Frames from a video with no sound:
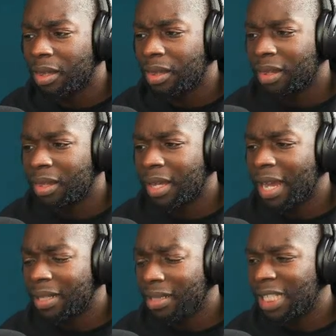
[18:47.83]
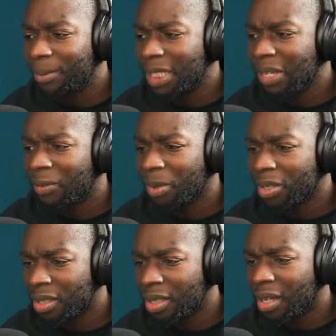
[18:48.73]
the HTTP server
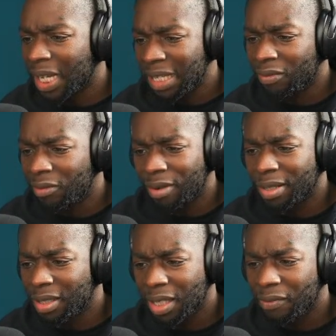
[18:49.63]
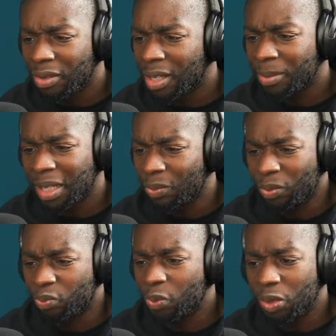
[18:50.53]
because I guess it refreshes after an update.
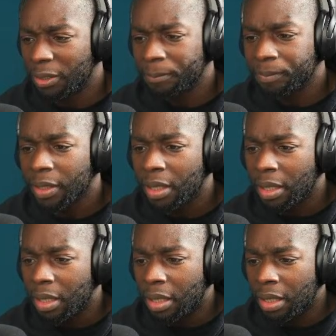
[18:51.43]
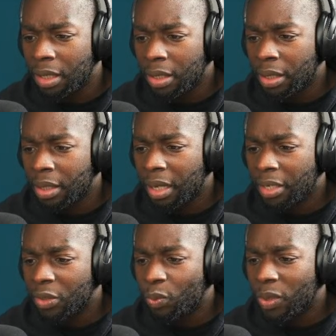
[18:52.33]
We'll see. Okay,
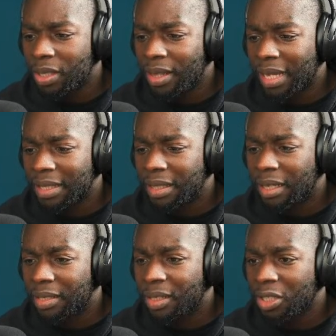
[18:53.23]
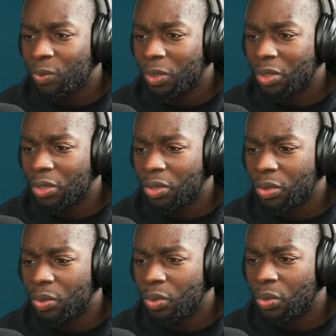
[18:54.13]
so once that's done, I just want
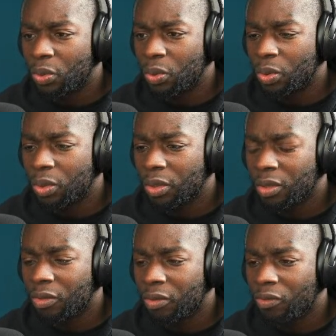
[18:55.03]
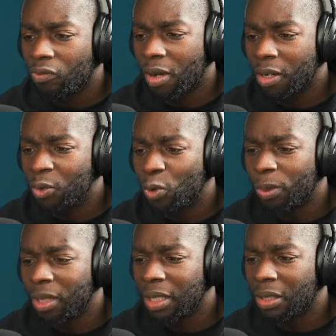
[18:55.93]
to run it
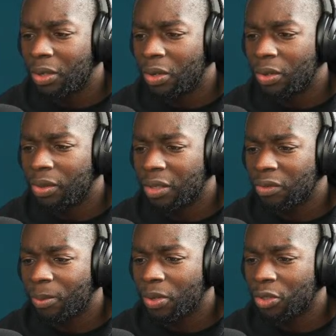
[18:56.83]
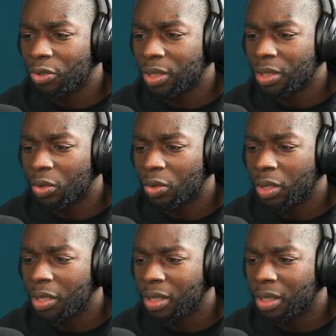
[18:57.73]
normally on this repository. So
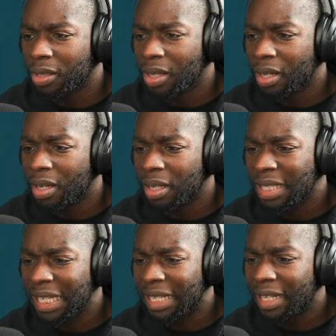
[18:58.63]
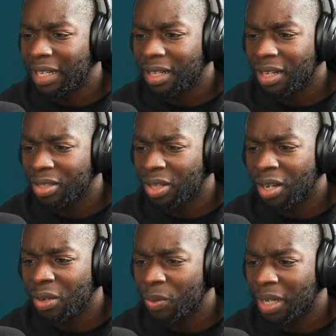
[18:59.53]
is there a CLI? Because I
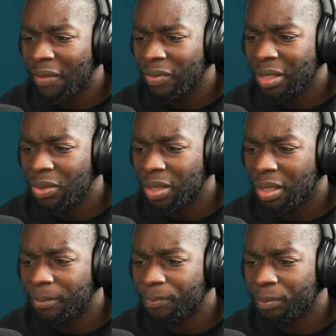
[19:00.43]
don't want to have to use, I don't